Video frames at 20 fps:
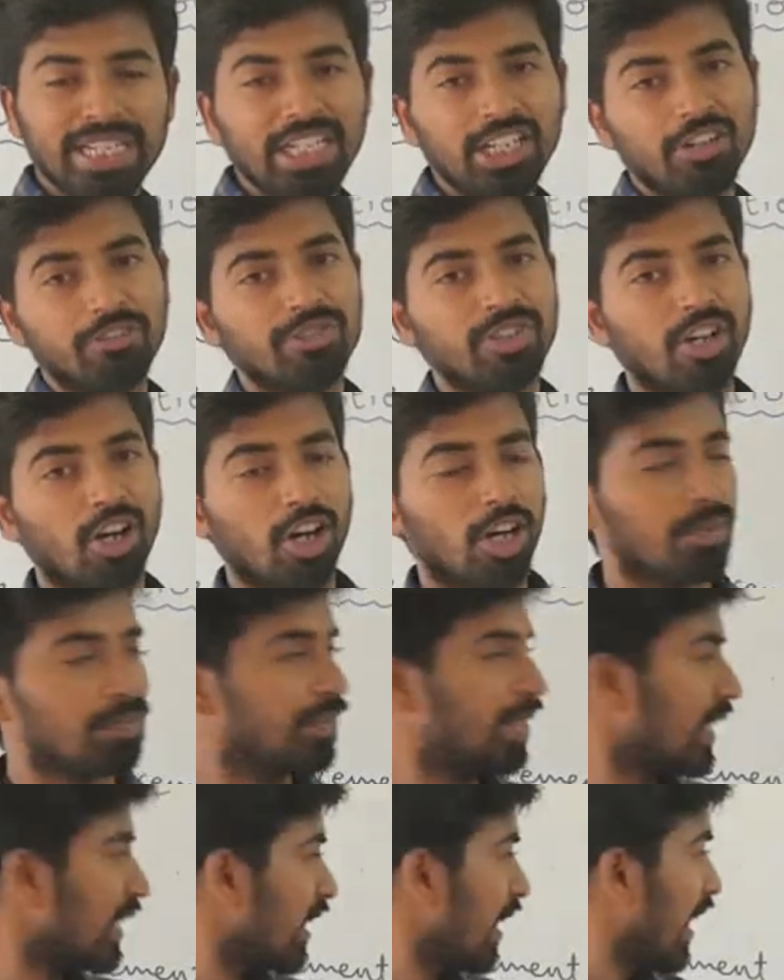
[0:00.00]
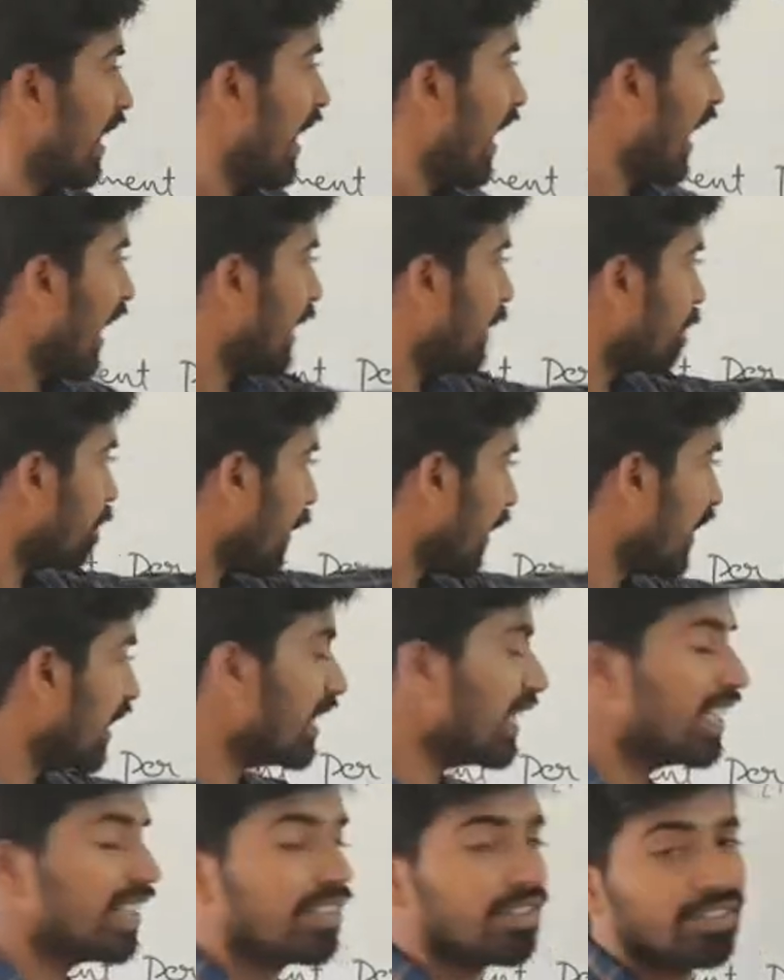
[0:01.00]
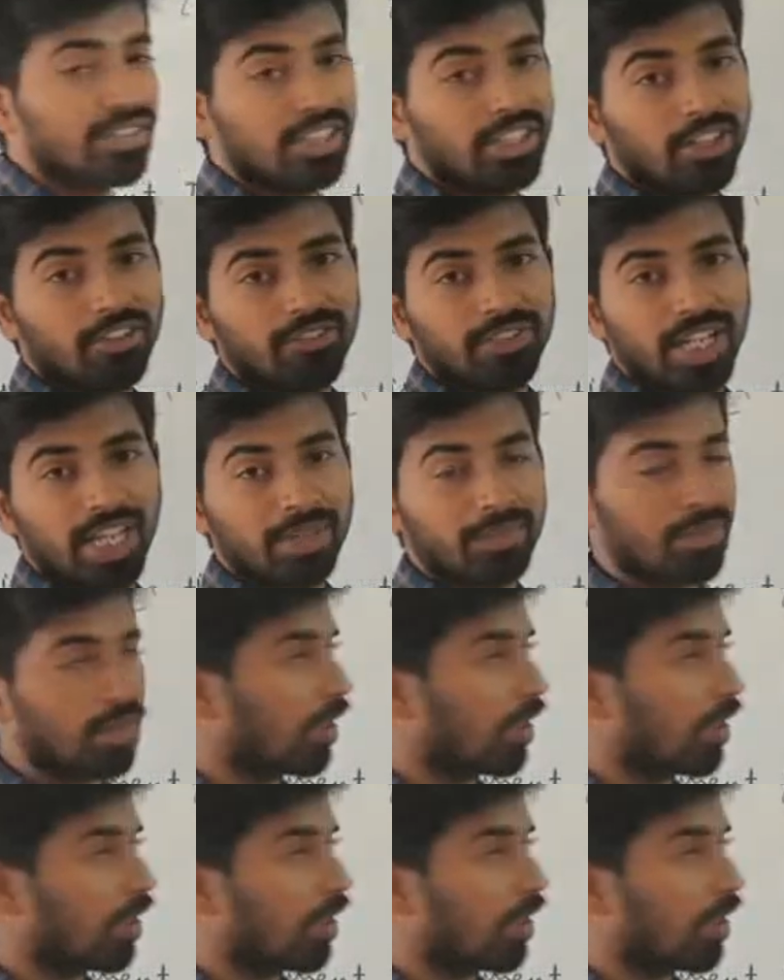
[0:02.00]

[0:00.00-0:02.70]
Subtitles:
of the object at particular instant of time.